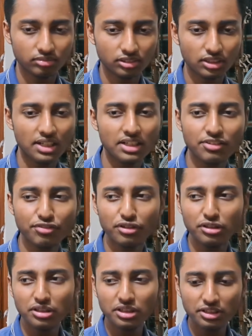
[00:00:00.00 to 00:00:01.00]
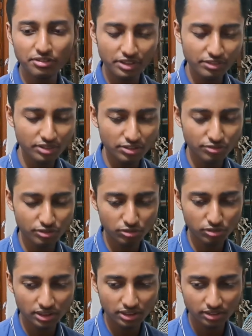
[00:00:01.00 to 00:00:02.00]
Like imagine how
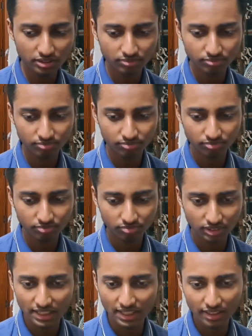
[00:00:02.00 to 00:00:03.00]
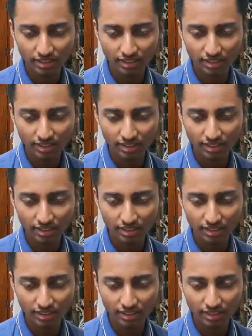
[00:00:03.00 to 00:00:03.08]
disappointed the teachers are, man.